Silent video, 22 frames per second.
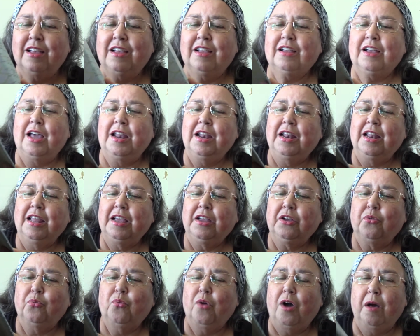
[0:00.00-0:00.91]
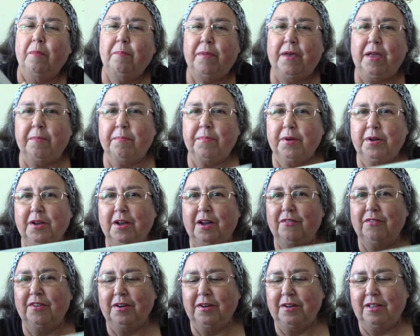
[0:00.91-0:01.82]
kind of like wallpaper
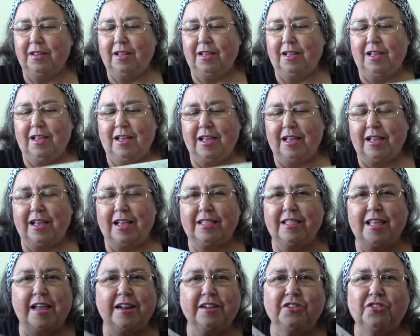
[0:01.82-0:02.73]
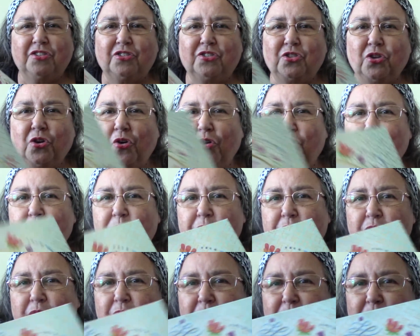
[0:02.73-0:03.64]
covered. That is so
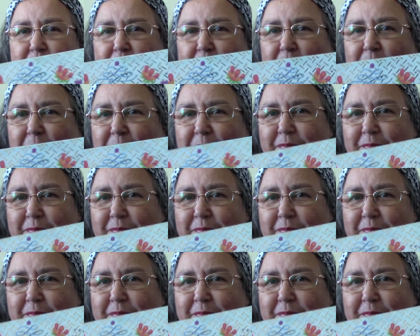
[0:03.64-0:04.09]
beautiful.